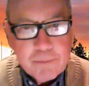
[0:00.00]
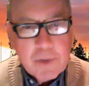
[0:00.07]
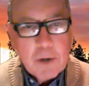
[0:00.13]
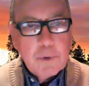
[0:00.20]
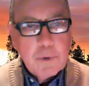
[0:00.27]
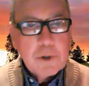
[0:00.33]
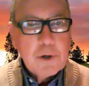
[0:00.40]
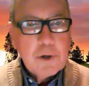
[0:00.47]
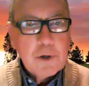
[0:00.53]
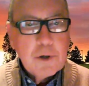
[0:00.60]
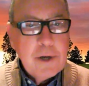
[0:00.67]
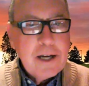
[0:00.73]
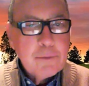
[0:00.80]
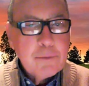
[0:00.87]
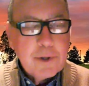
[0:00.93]
we'll go
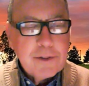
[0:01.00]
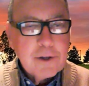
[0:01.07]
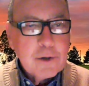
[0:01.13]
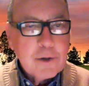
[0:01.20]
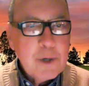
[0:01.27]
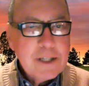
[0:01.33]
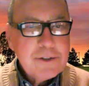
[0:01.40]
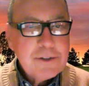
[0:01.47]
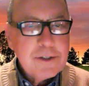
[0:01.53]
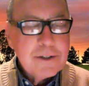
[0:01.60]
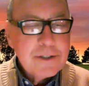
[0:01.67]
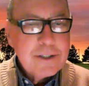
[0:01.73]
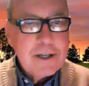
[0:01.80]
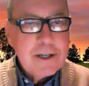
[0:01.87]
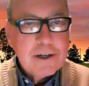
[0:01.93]
ahead with the
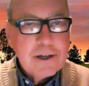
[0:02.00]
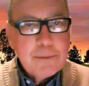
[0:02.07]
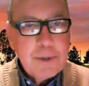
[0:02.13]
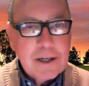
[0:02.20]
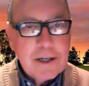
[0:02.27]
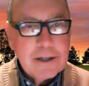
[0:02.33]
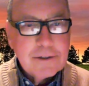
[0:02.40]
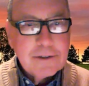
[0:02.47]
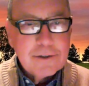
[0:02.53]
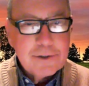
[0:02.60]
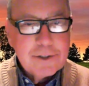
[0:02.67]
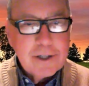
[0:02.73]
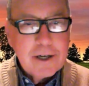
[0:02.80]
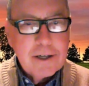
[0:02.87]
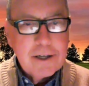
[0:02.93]
questions here because they're
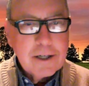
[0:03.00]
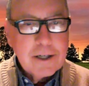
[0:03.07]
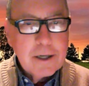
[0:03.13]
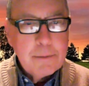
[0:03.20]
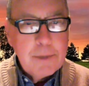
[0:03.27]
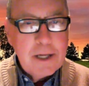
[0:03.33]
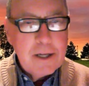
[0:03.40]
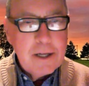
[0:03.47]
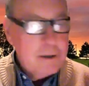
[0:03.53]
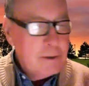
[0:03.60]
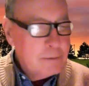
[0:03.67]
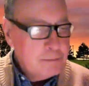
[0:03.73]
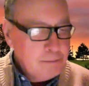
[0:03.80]
starting to come in.